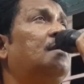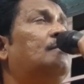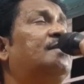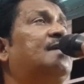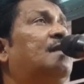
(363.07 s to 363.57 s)

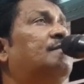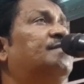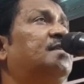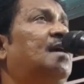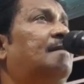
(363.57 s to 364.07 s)
What kind of
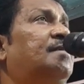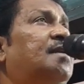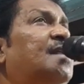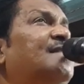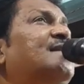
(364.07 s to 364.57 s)
thing happened?
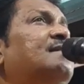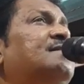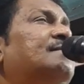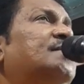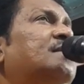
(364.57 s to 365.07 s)
Anything,
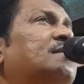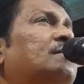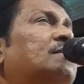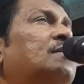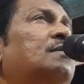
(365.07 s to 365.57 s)

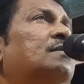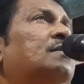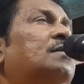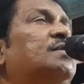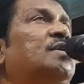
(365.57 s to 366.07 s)
something.
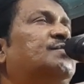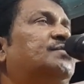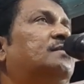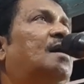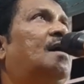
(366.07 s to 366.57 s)
Yes,
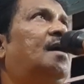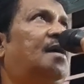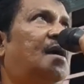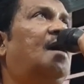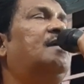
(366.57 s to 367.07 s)
so
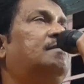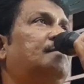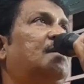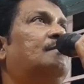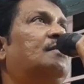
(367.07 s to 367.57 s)
I
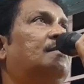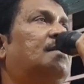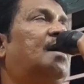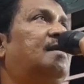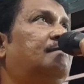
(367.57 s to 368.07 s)

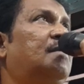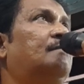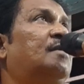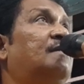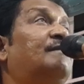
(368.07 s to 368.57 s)

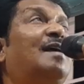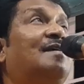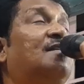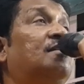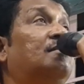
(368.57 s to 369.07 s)
remember very
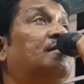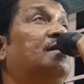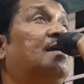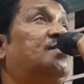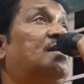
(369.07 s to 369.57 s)

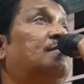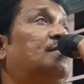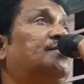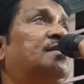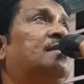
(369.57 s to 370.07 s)
clearly. I tell you
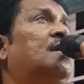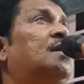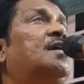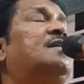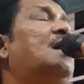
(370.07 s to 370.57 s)
one thing.
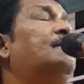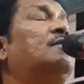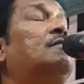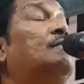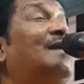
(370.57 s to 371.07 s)
It happened
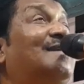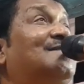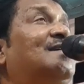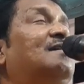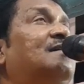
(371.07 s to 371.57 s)
on
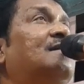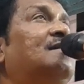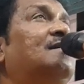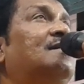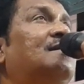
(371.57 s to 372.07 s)
Wednesday,
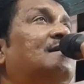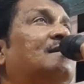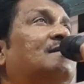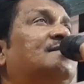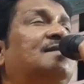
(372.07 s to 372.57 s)

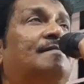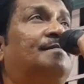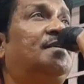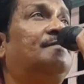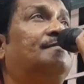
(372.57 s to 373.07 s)
7
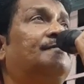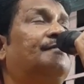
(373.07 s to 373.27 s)
p.m.